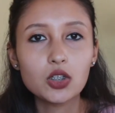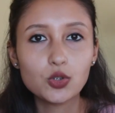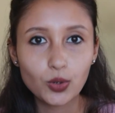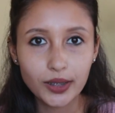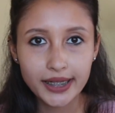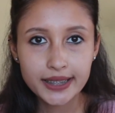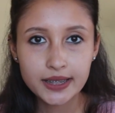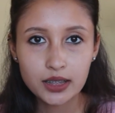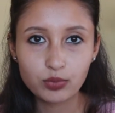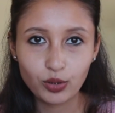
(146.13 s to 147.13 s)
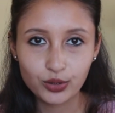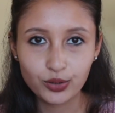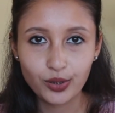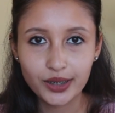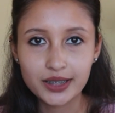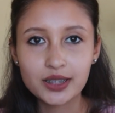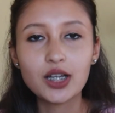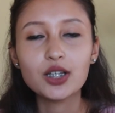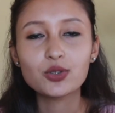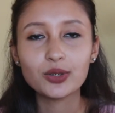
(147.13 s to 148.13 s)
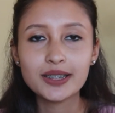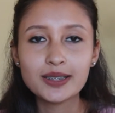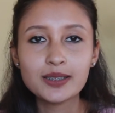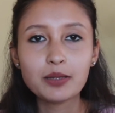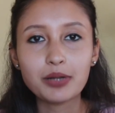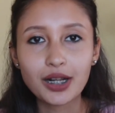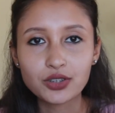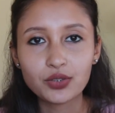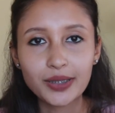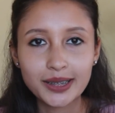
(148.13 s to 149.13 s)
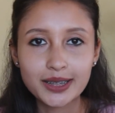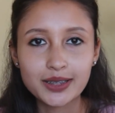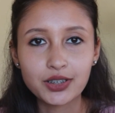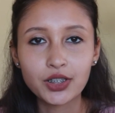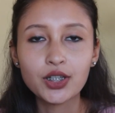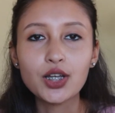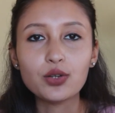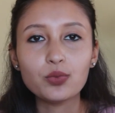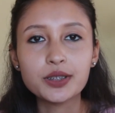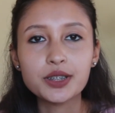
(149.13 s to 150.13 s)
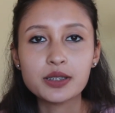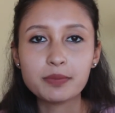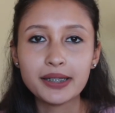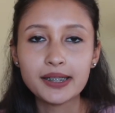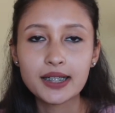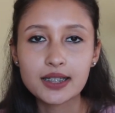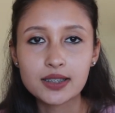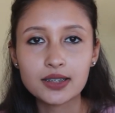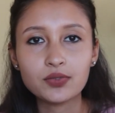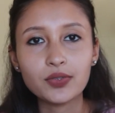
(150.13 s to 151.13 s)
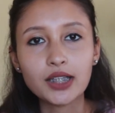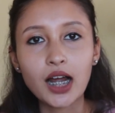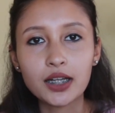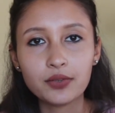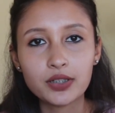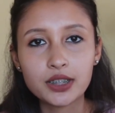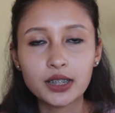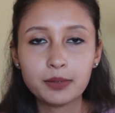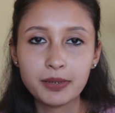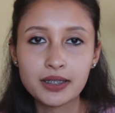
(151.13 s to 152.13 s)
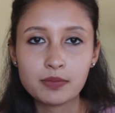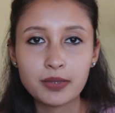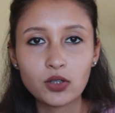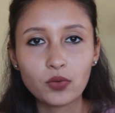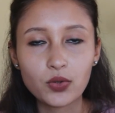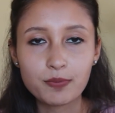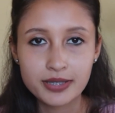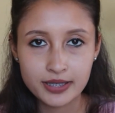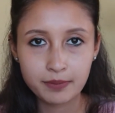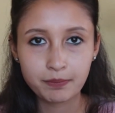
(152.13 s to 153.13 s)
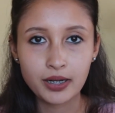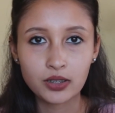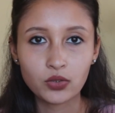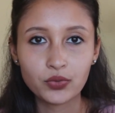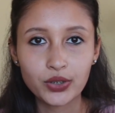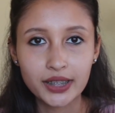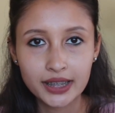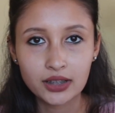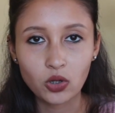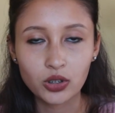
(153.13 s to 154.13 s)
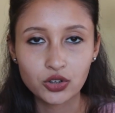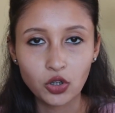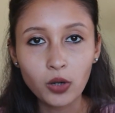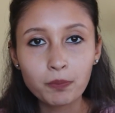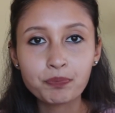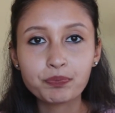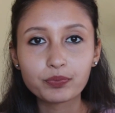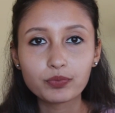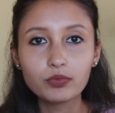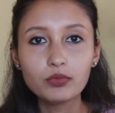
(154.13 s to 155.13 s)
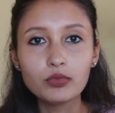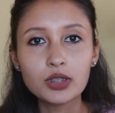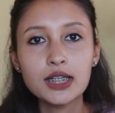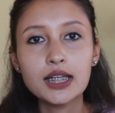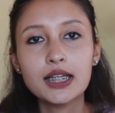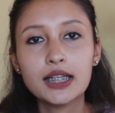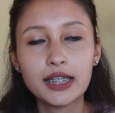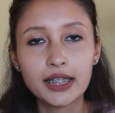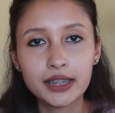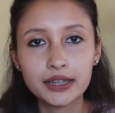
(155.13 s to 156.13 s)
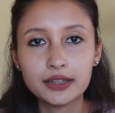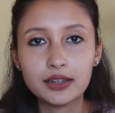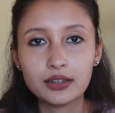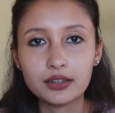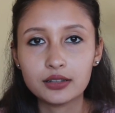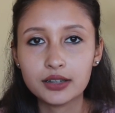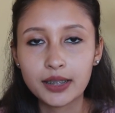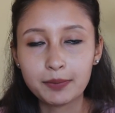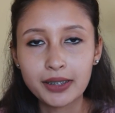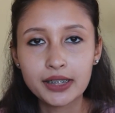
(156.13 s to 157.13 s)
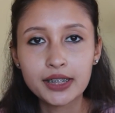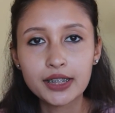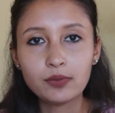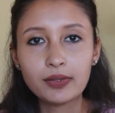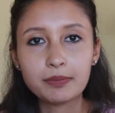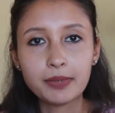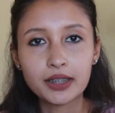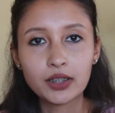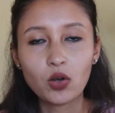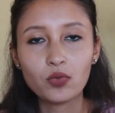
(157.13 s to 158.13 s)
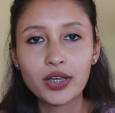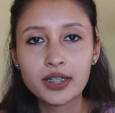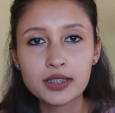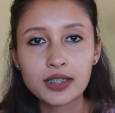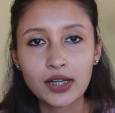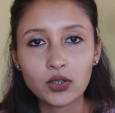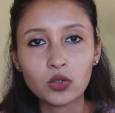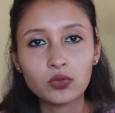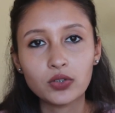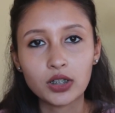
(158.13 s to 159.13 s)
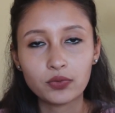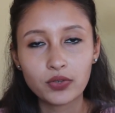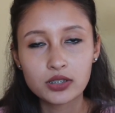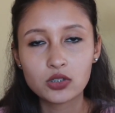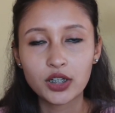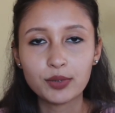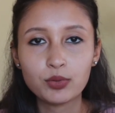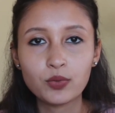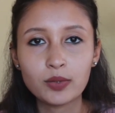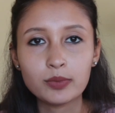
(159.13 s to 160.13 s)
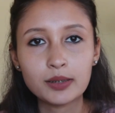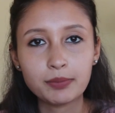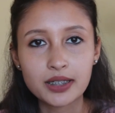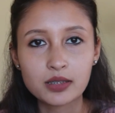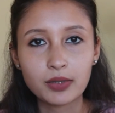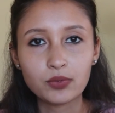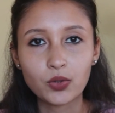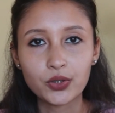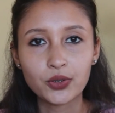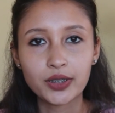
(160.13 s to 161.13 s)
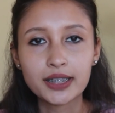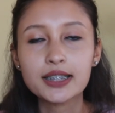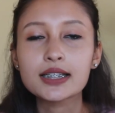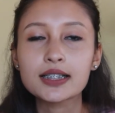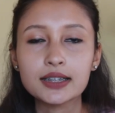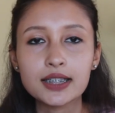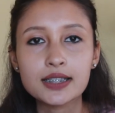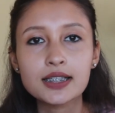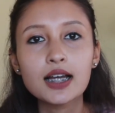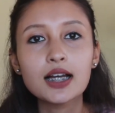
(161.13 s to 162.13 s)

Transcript: So the next is prosthodontics. So this is a branch of dentistry which is mainly concerned with artificial replacement of your missing part of your teeth or jaw. And they mainly deal with making of various kind of fixed or removable replacement for your teeth, such as